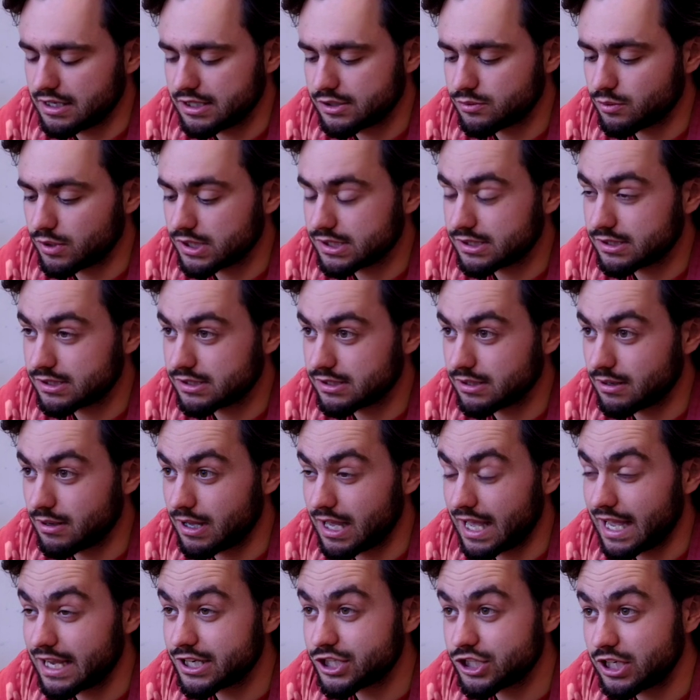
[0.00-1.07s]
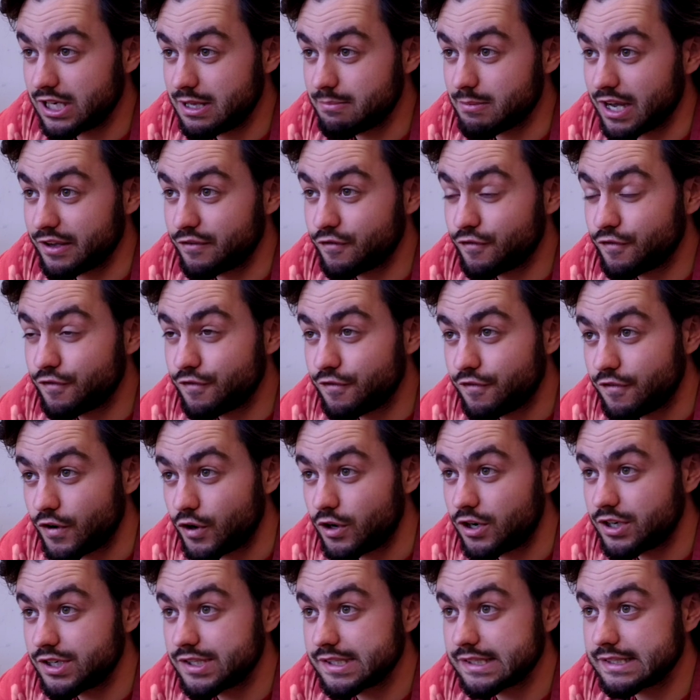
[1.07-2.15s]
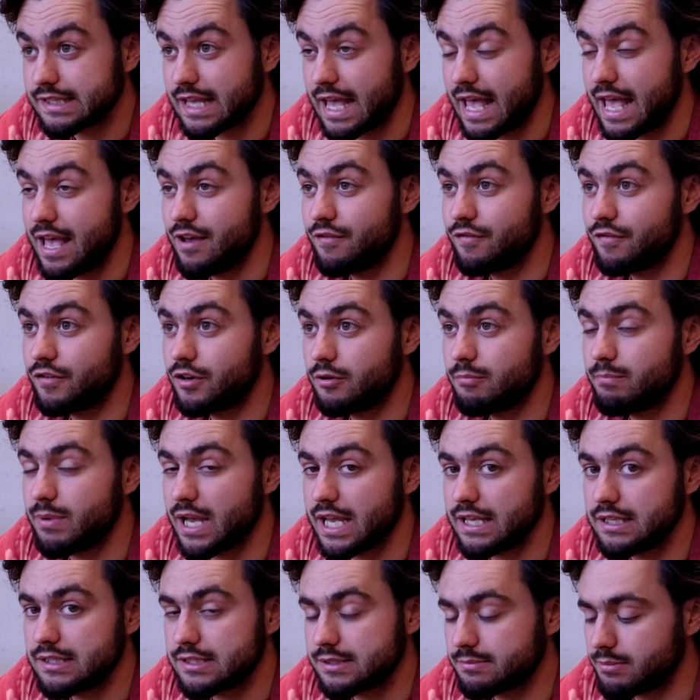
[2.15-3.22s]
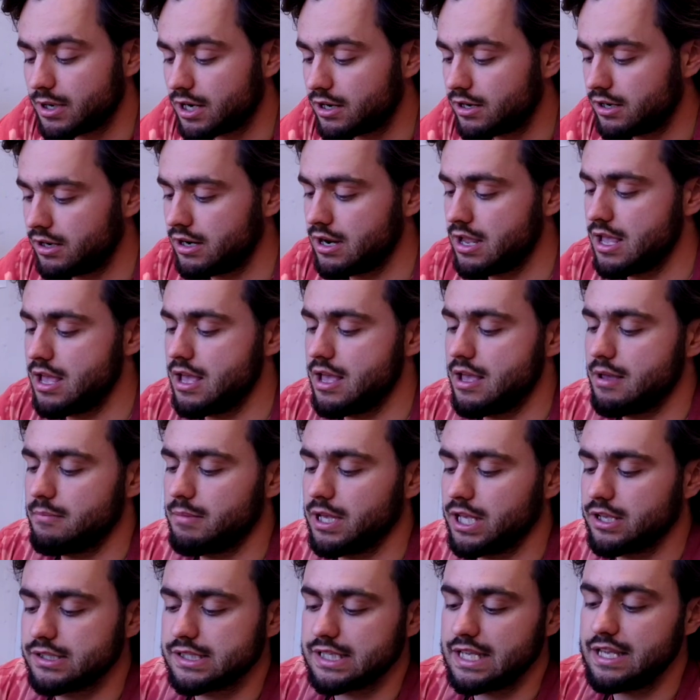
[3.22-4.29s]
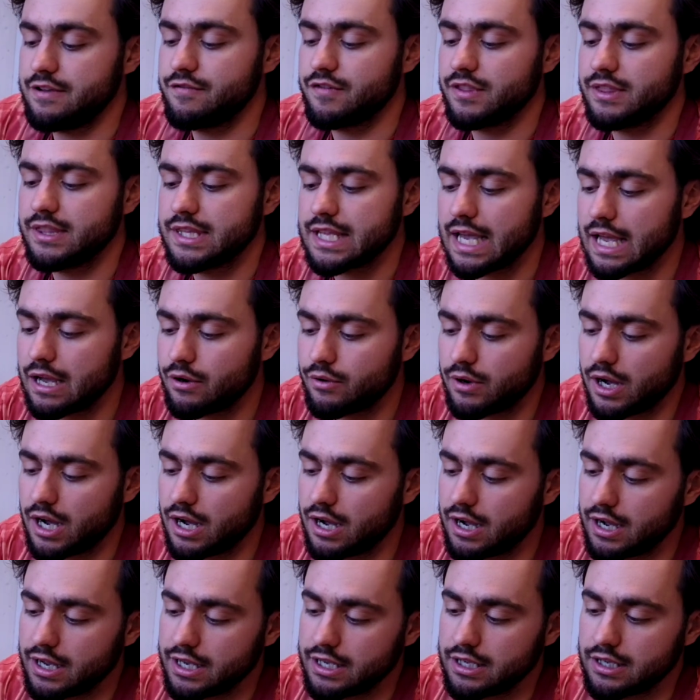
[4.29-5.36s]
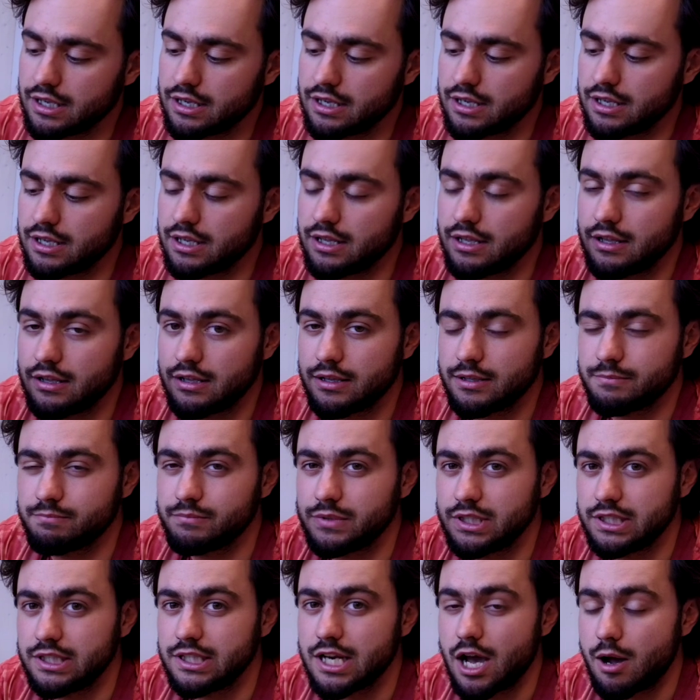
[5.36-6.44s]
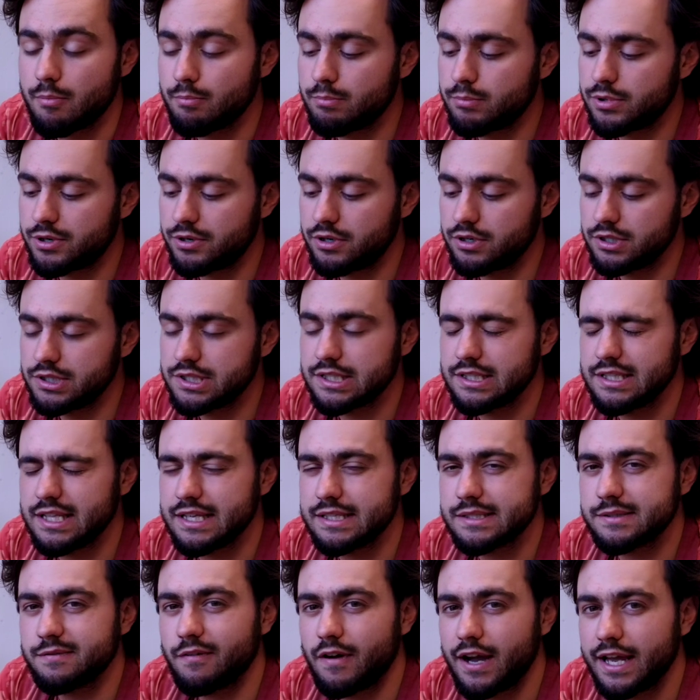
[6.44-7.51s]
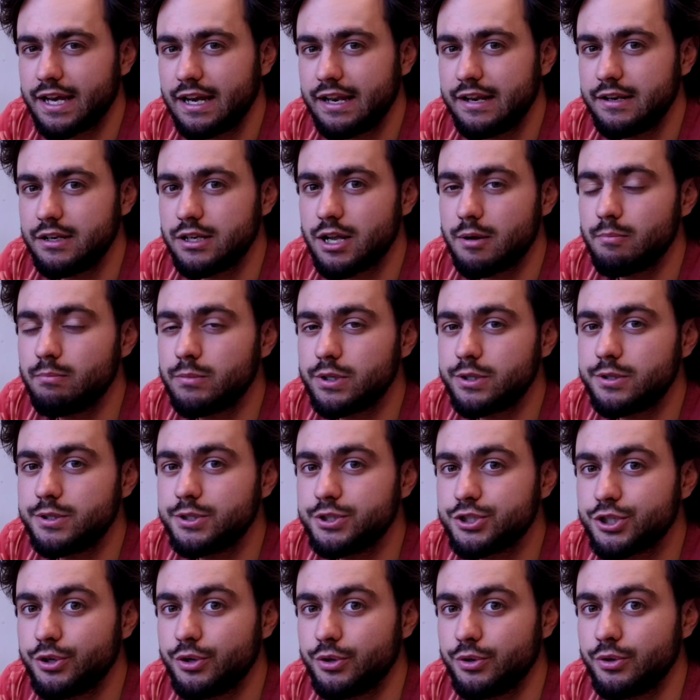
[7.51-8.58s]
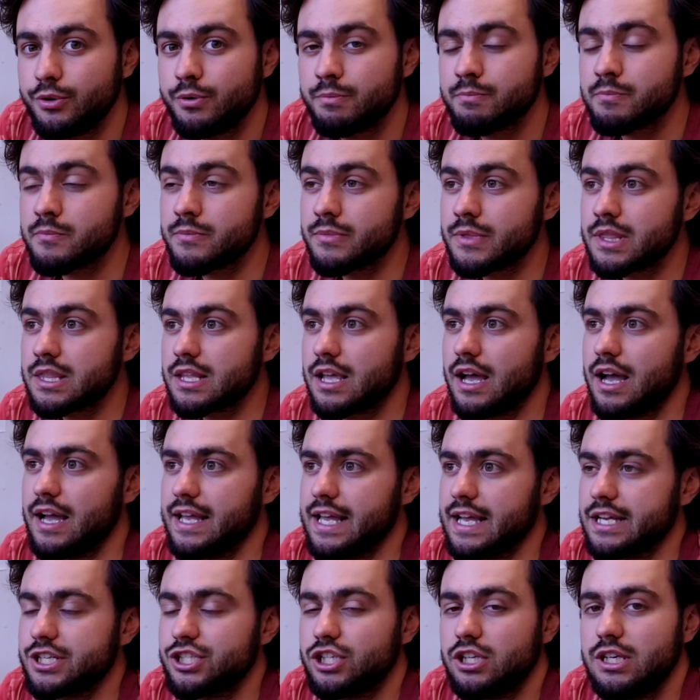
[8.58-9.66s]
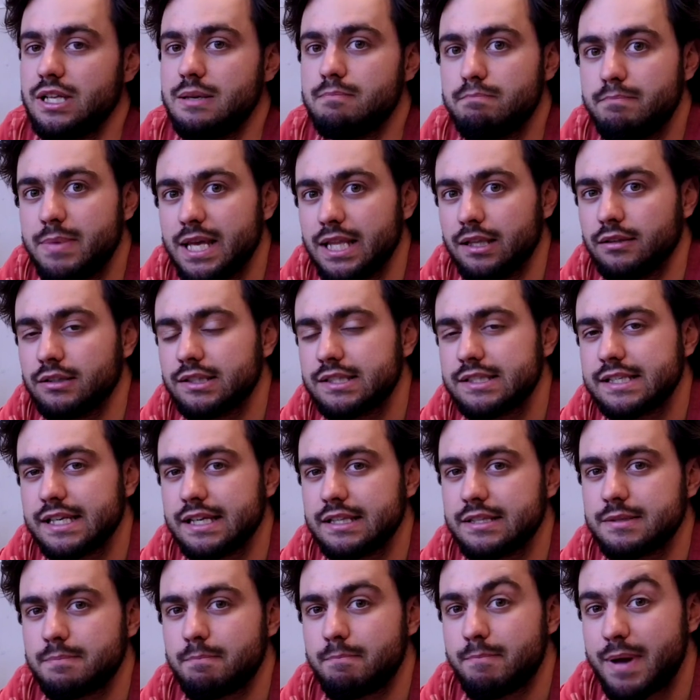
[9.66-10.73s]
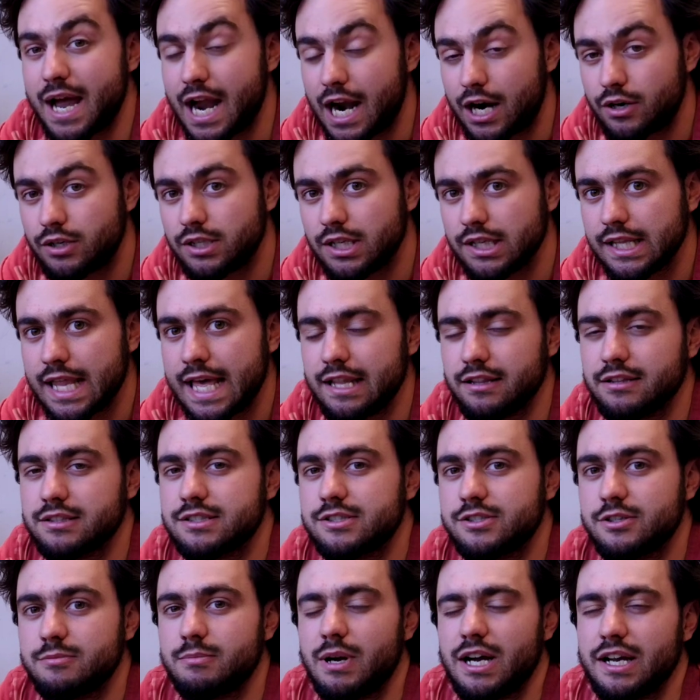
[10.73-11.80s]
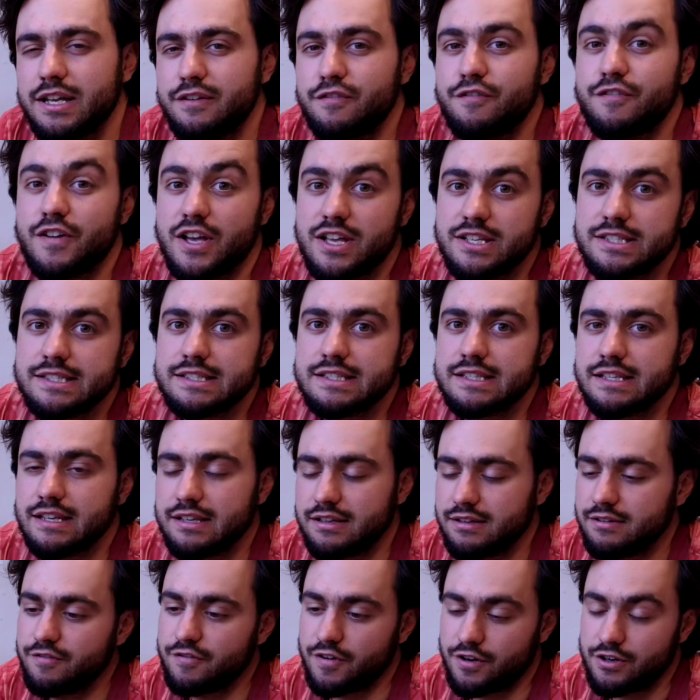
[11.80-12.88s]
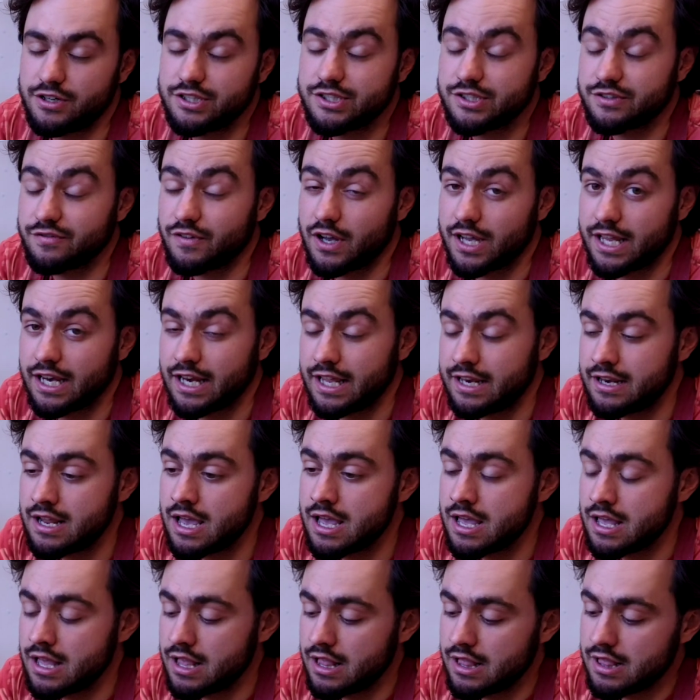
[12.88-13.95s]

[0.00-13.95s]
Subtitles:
this was actually my first ever bass bar, because even though I numbered this violin number 2, I actually built it parallel to my first violin.